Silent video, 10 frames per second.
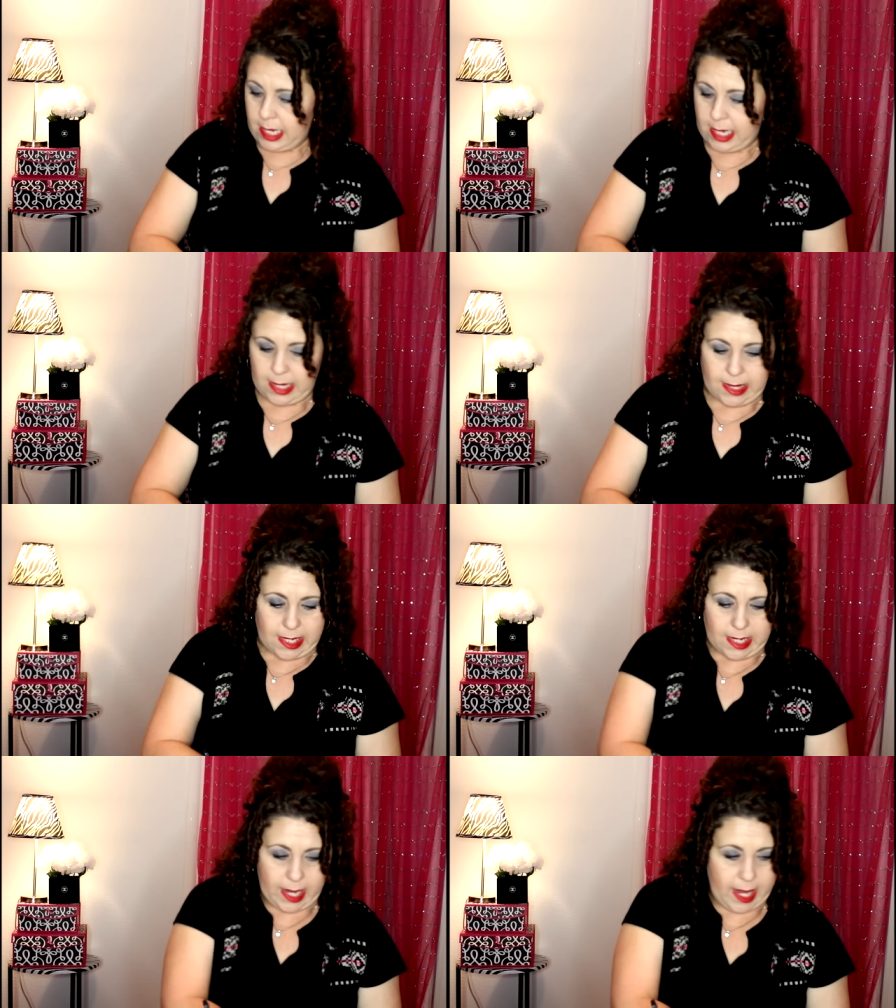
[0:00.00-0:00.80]
And
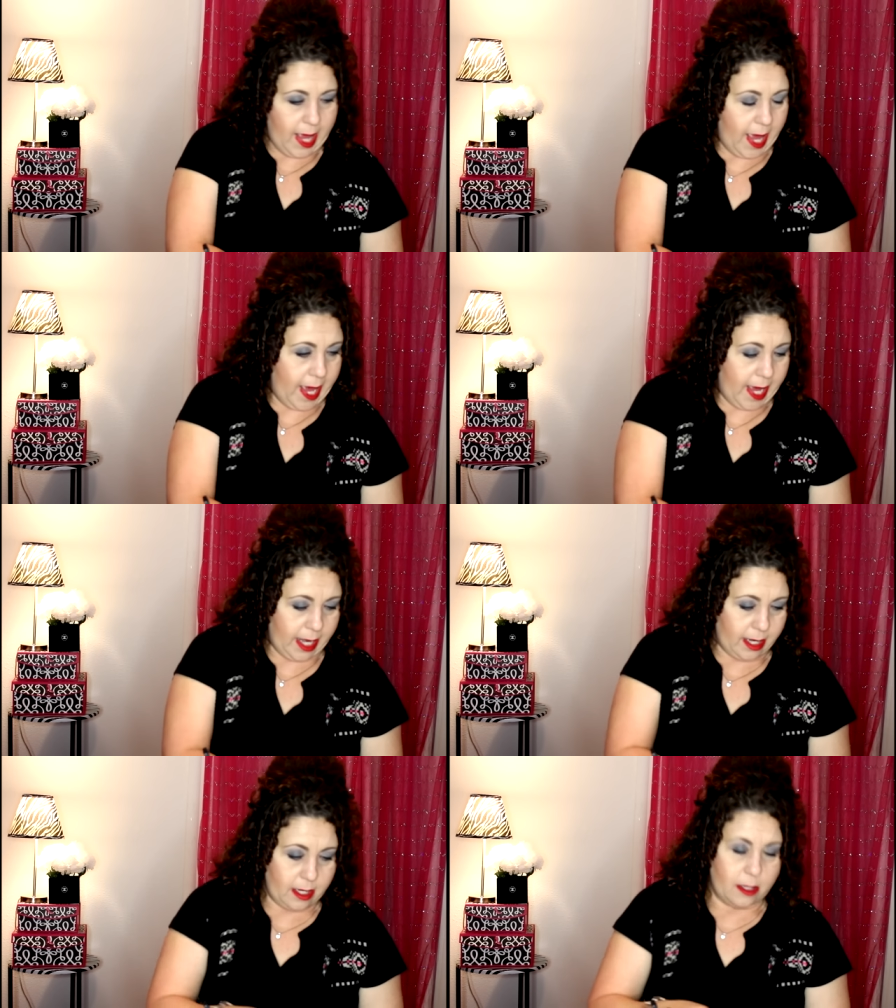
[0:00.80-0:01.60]
then I
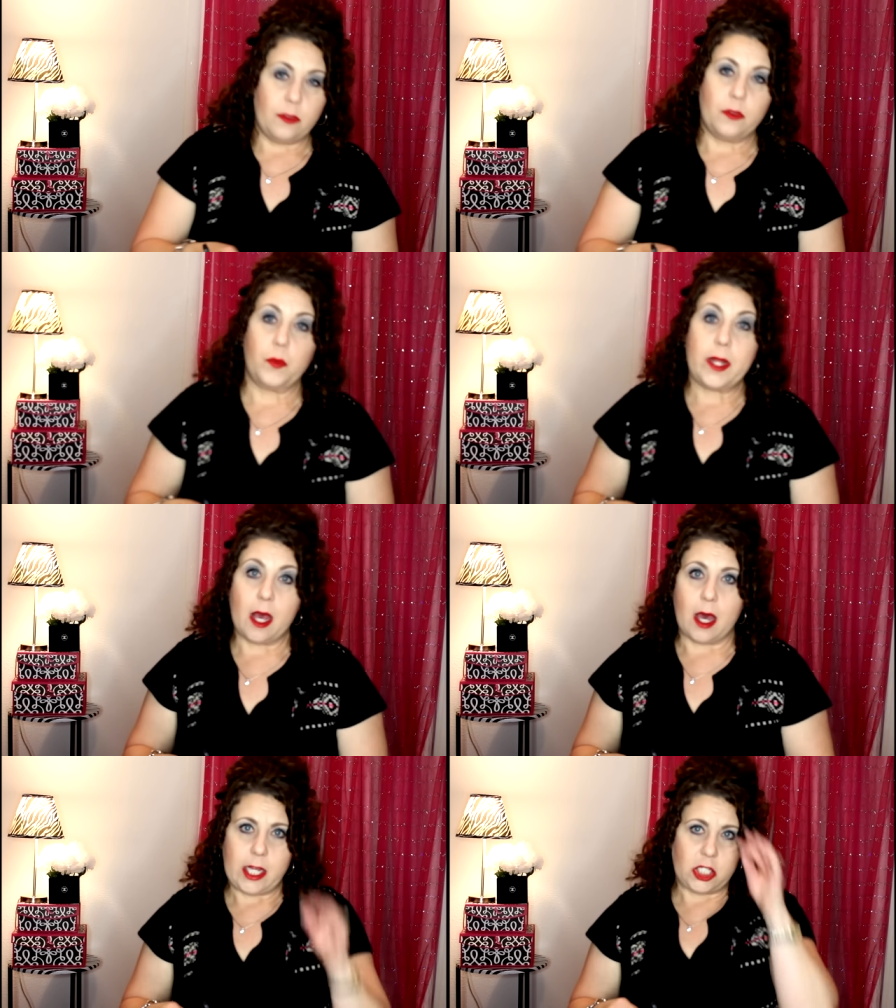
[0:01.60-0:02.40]
had three
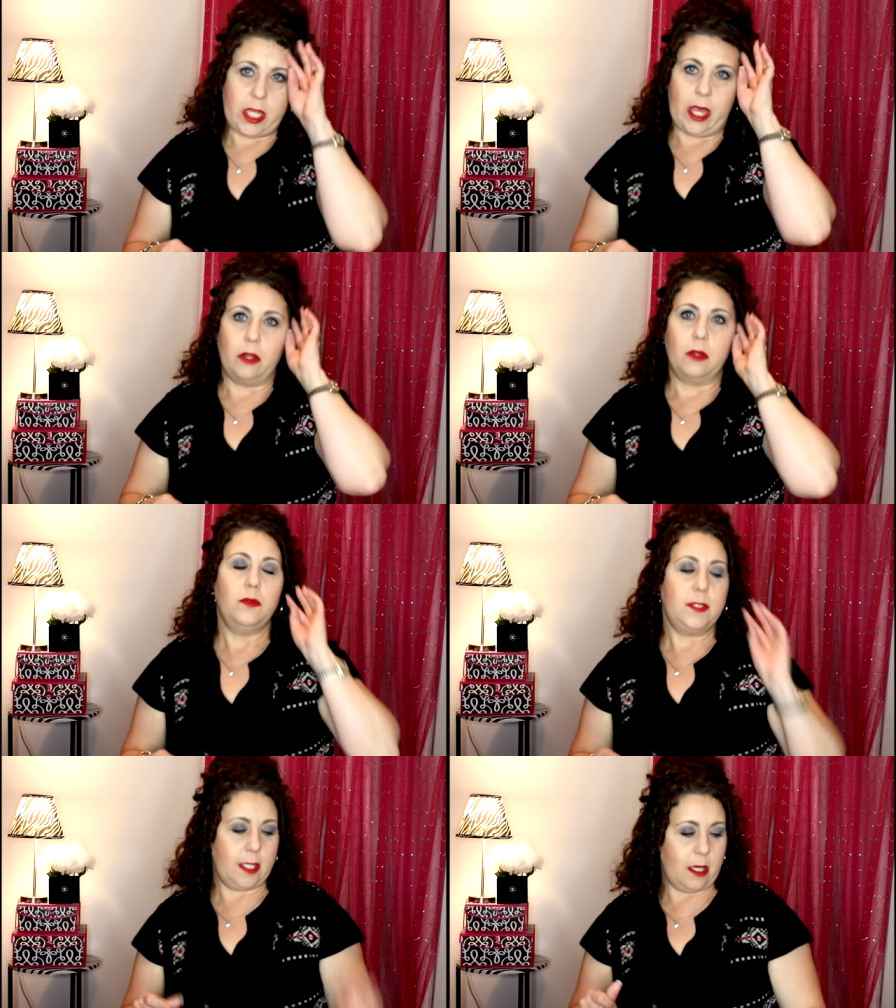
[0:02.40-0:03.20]

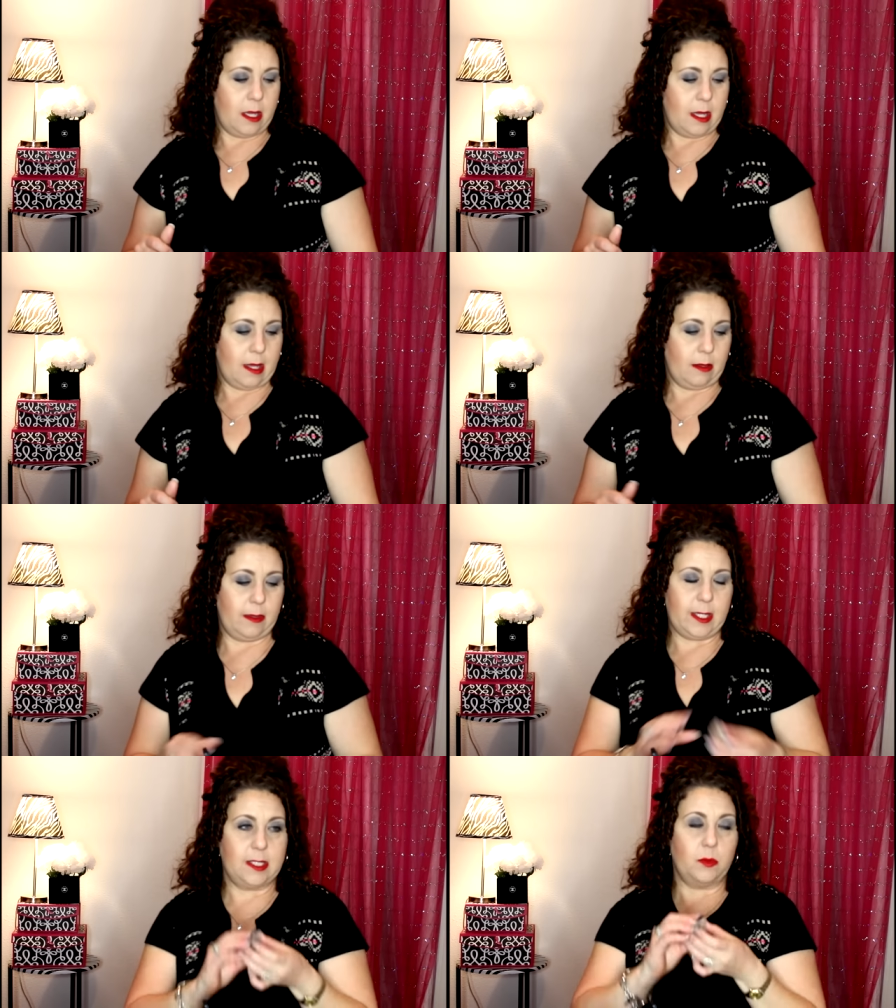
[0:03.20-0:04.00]
eyeshadows.
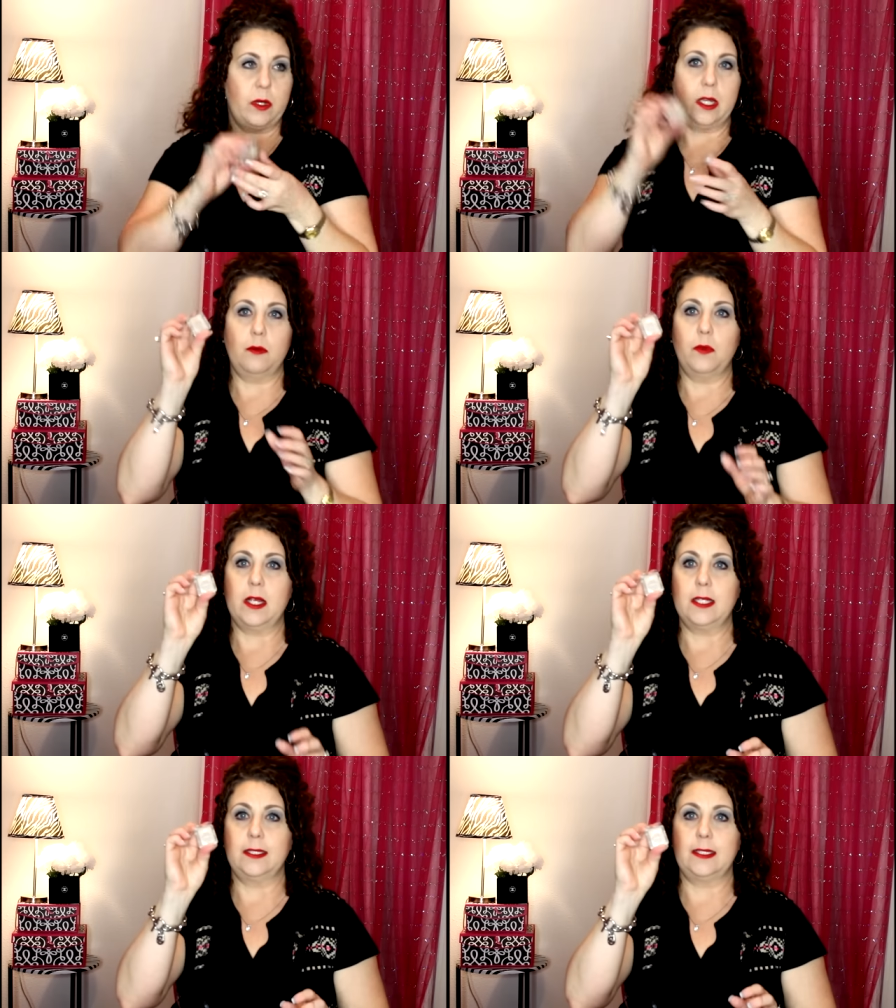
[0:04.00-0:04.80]
This one
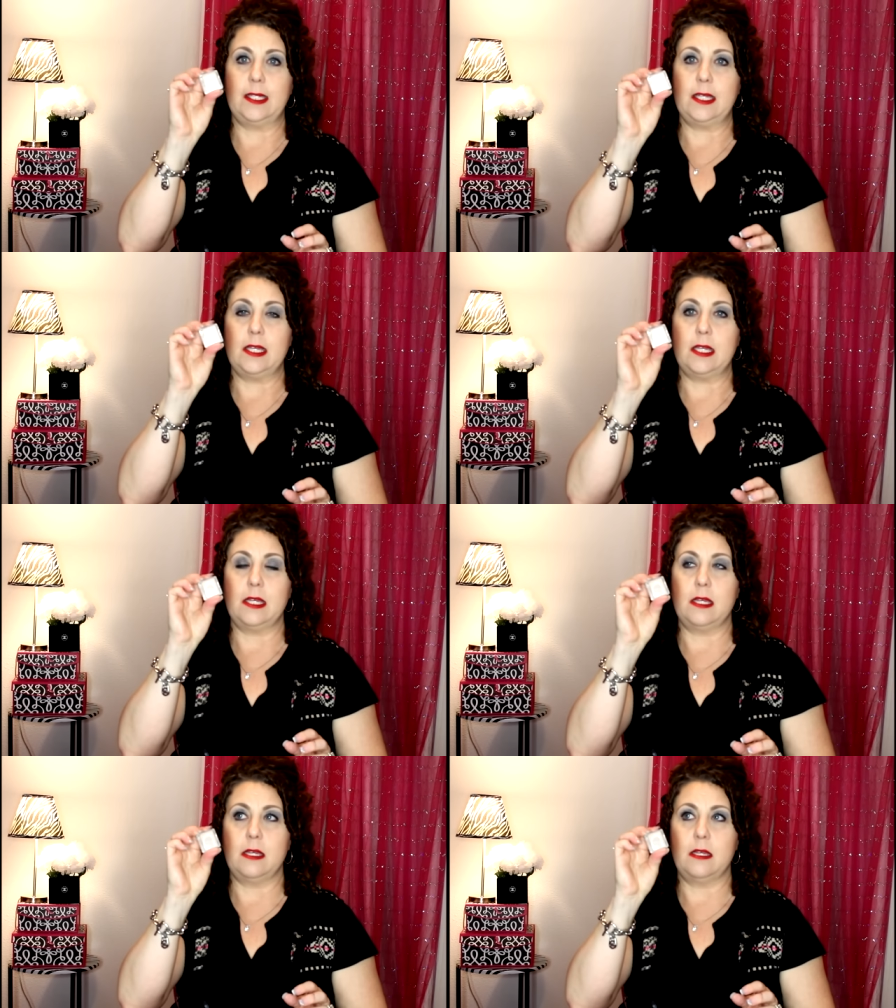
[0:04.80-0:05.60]
was
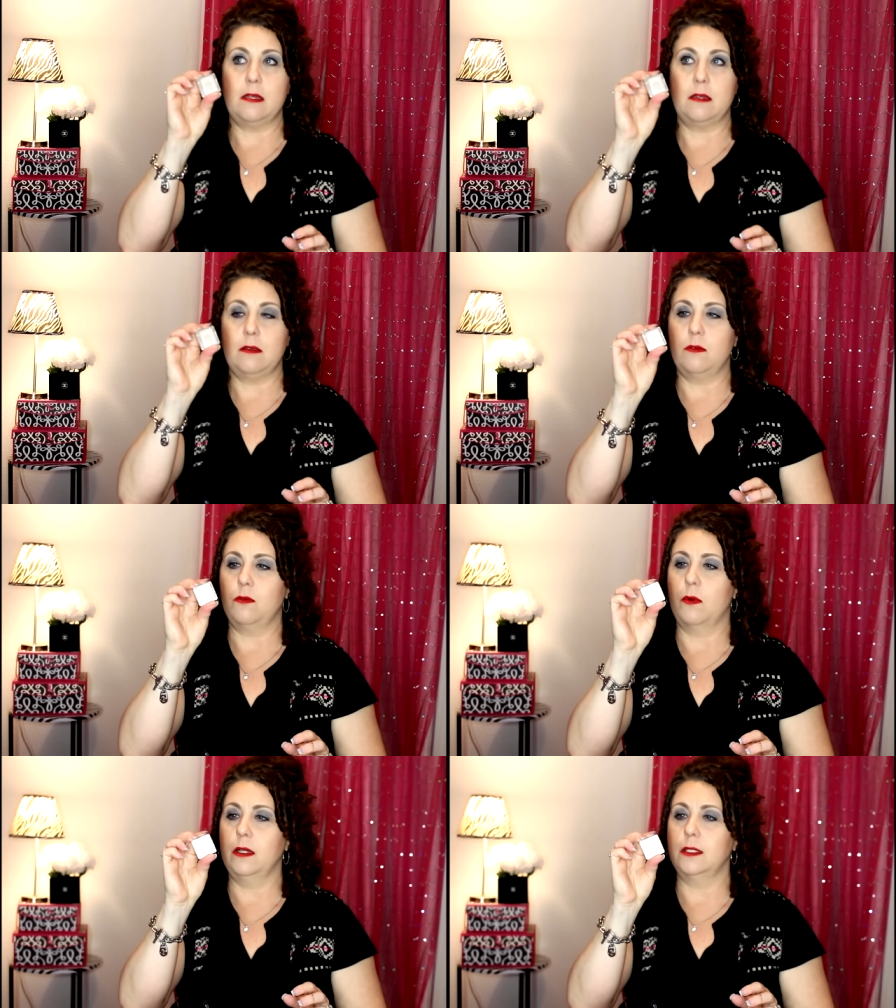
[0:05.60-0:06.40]
the,
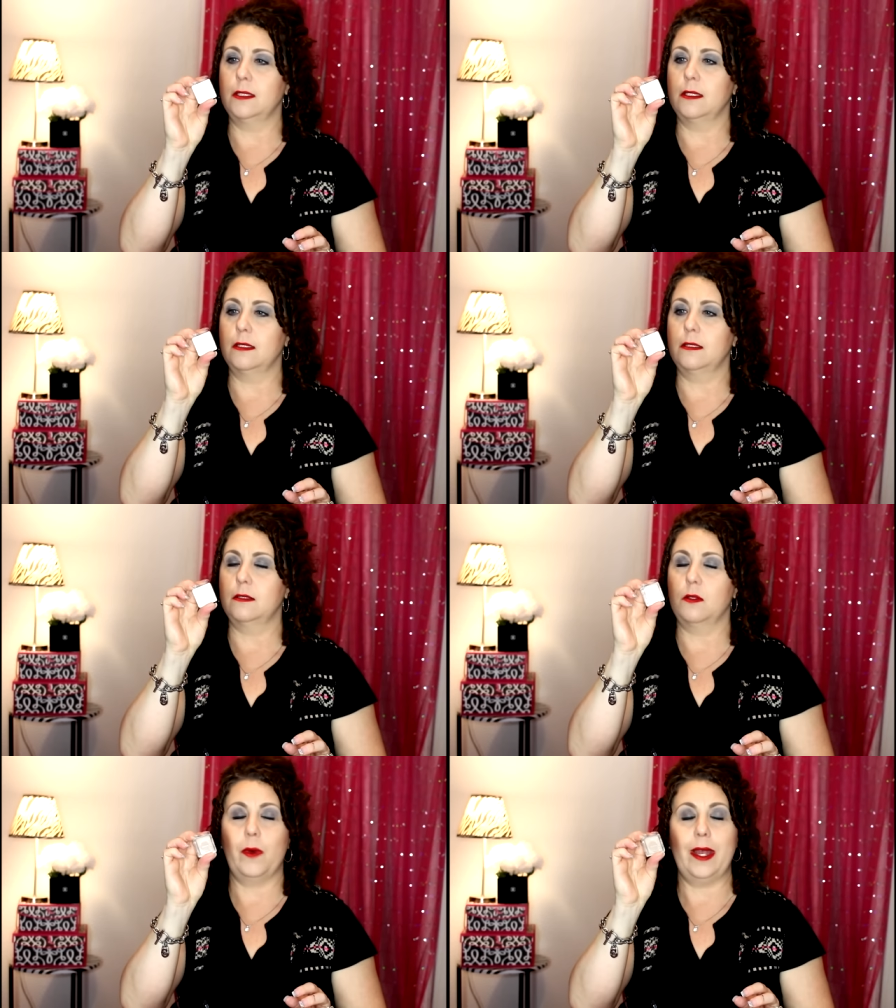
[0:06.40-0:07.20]
what is this?
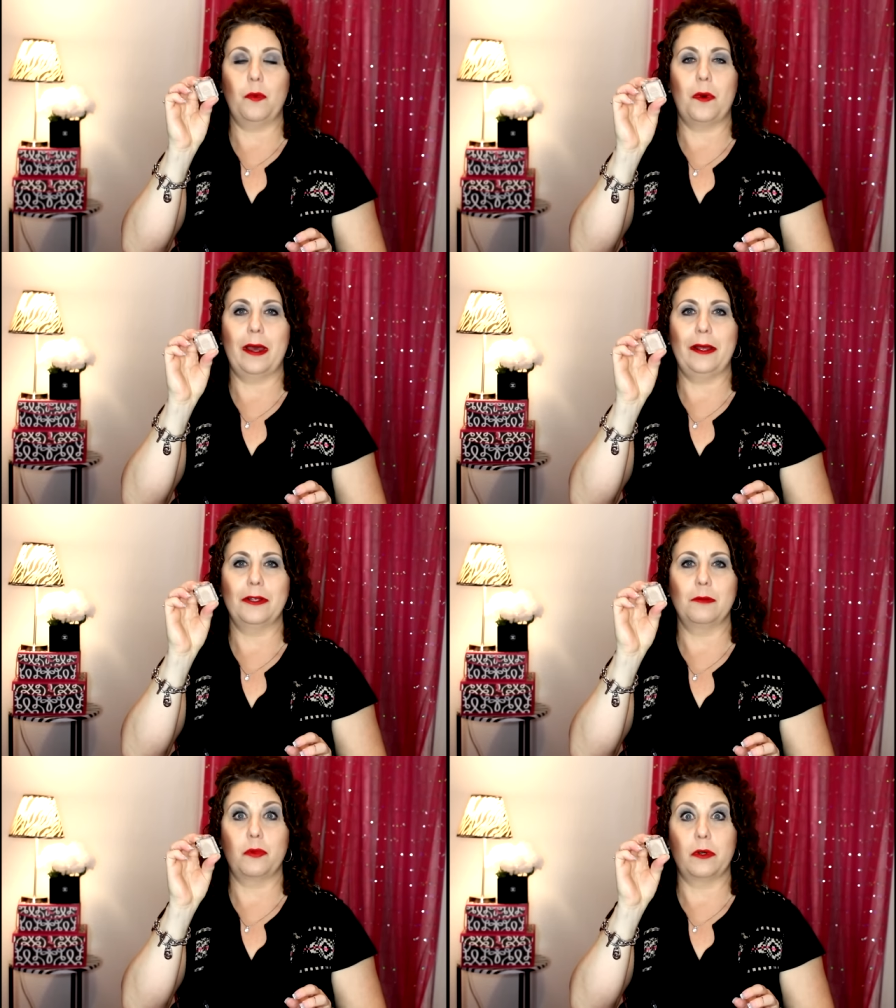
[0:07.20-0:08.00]
The Wet n
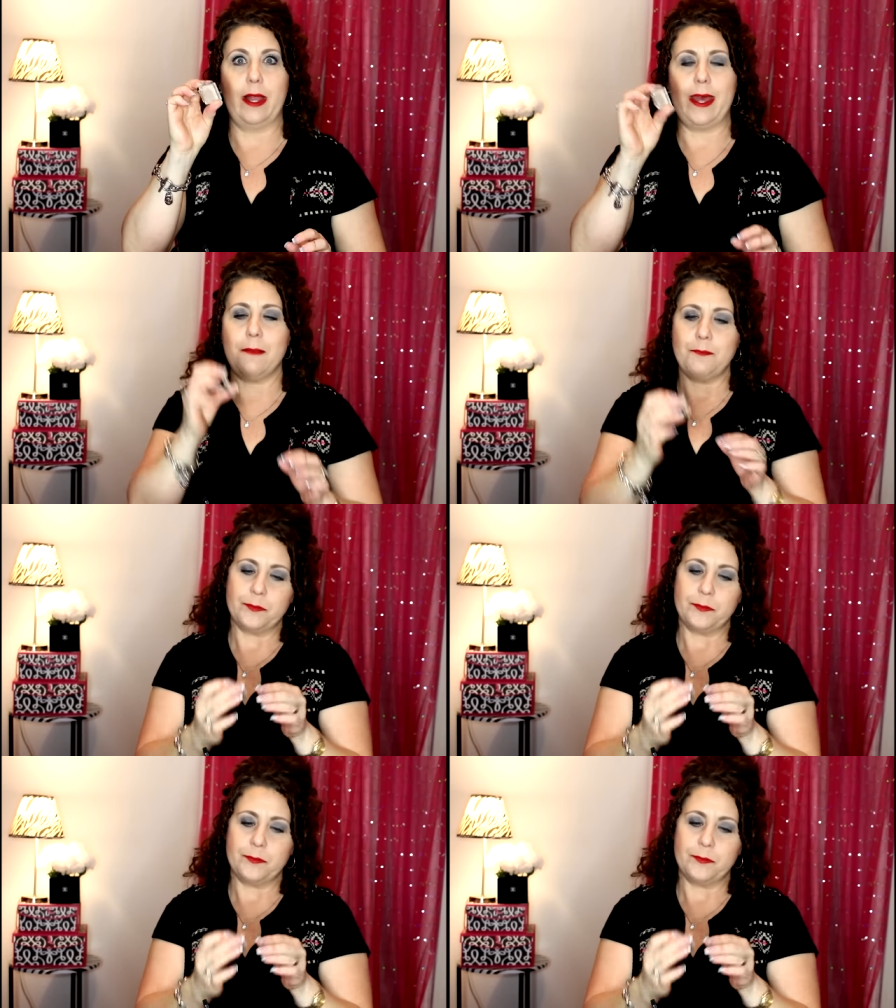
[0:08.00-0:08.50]
Wild Burlay.